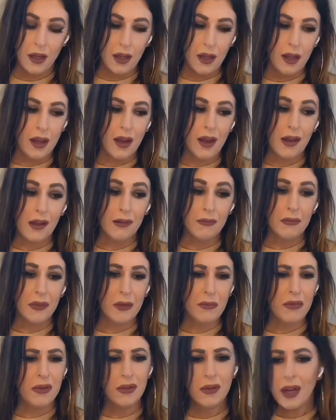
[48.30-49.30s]

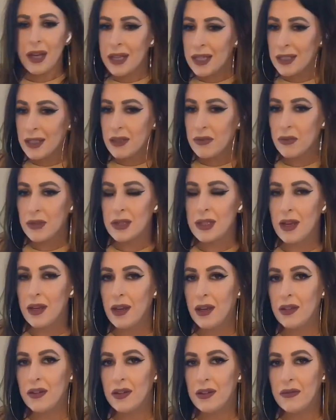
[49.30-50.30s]
The price was
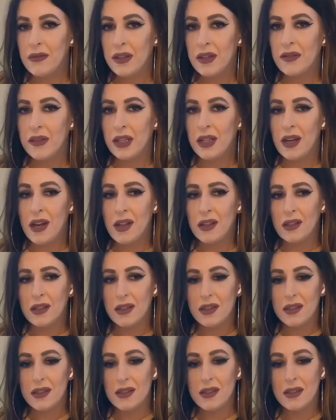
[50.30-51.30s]

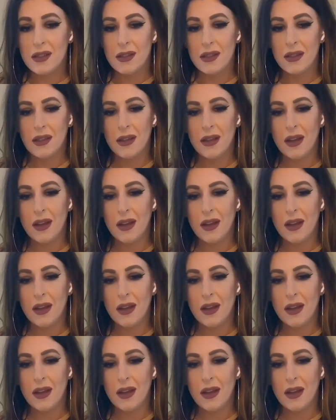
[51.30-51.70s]
$150.